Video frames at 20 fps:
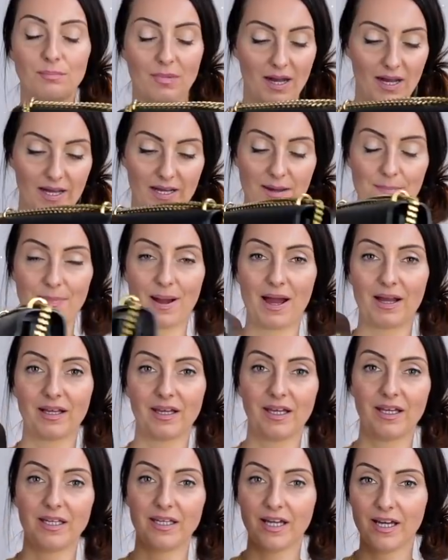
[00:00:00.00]
my bag
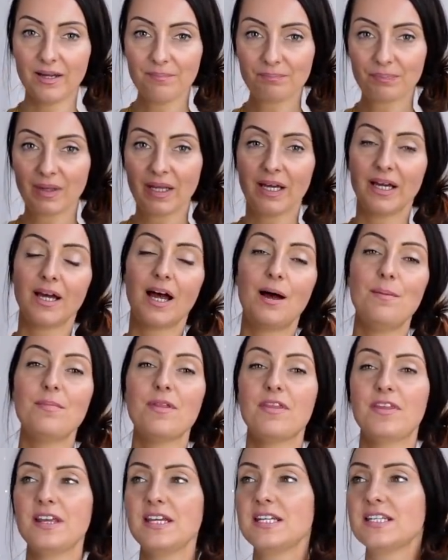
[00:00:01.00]
here.
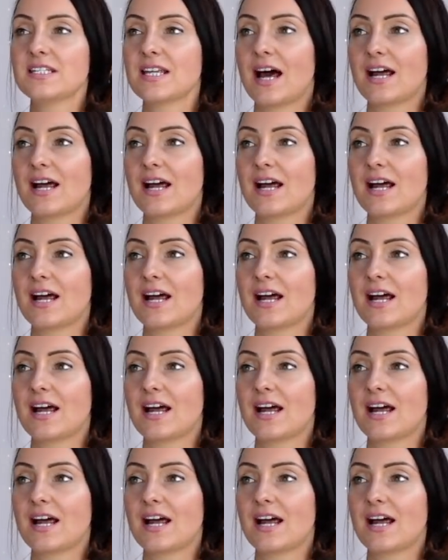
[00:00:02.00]
These